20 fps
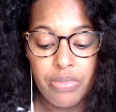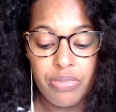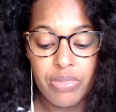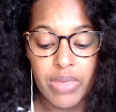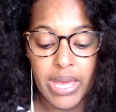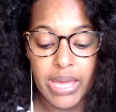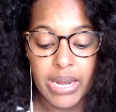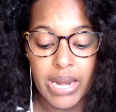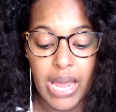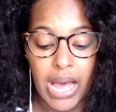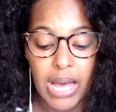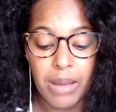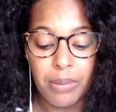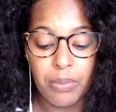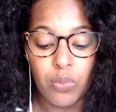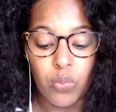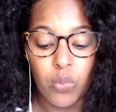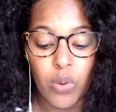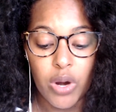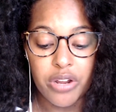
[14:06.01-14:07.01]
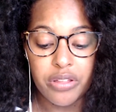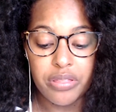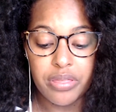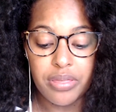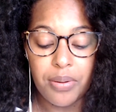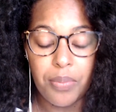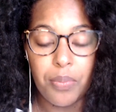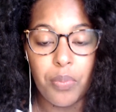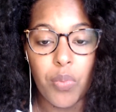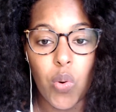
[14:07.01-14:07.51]
that I'm worth
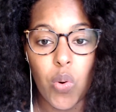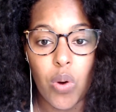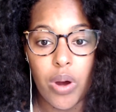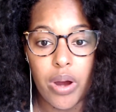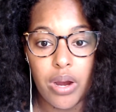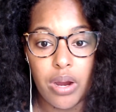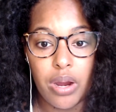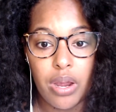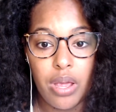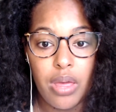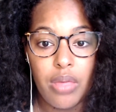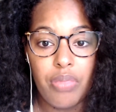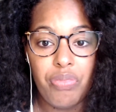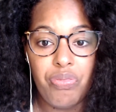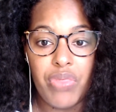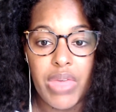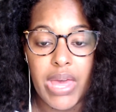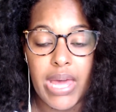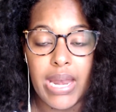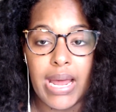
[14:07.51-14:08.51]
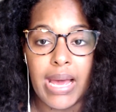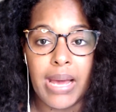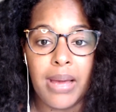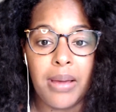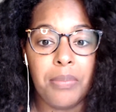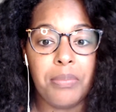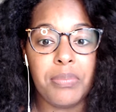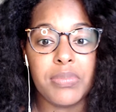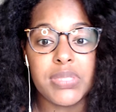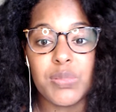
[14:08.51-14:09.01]
more, that
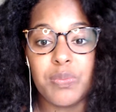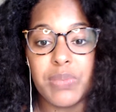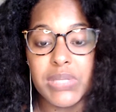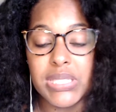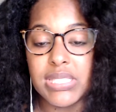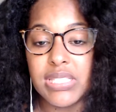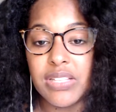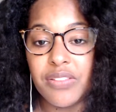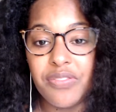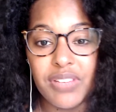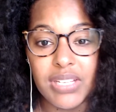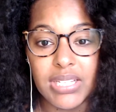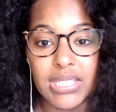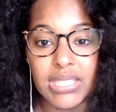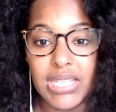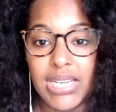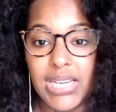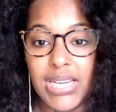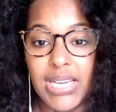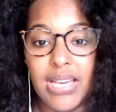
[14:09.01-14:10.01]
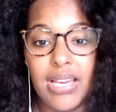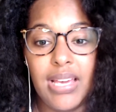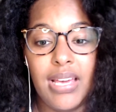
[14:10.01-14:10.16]
I'm specifically,